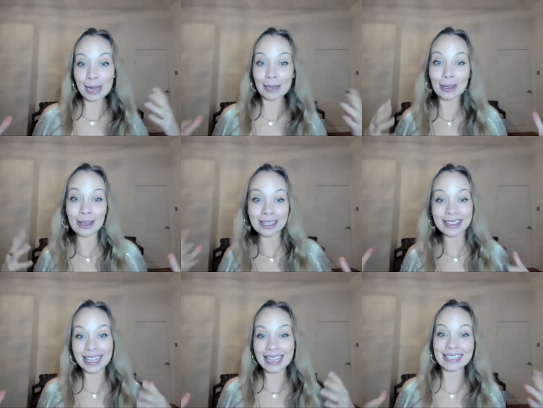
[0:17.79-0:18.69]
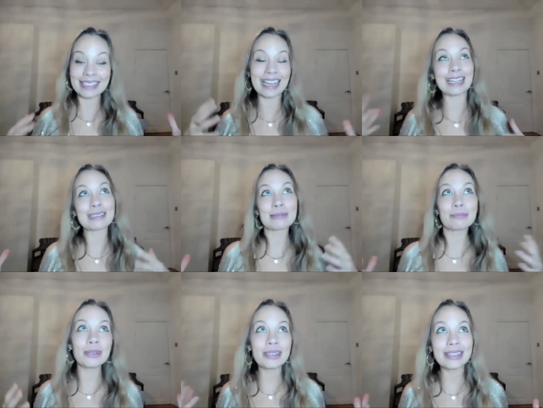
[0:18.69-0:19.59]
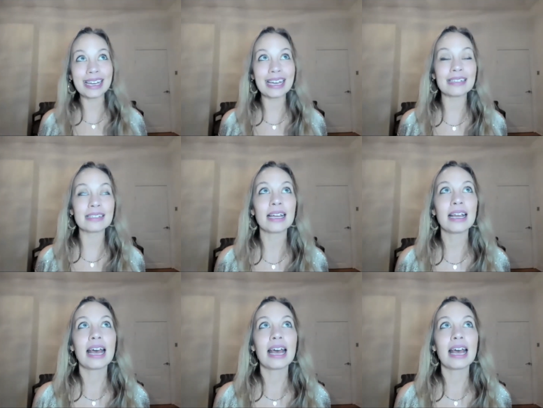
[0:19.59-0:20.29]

unlock this and explore this